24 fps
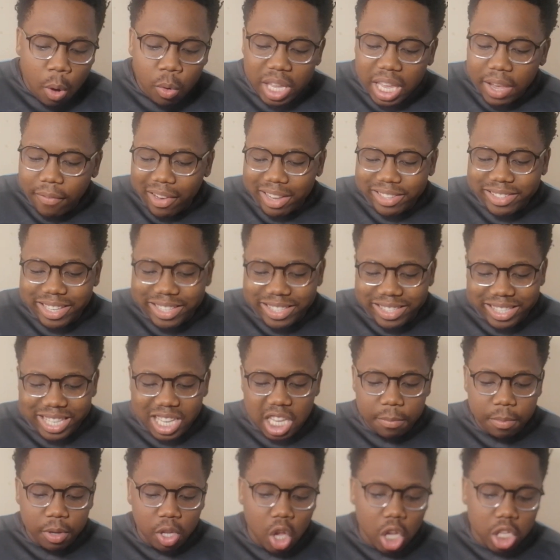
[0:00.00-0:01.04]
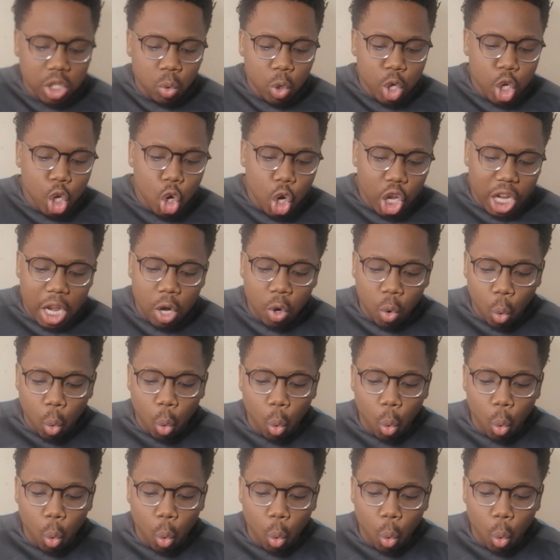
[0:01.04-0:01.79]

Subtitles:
I would give us a C because when you look at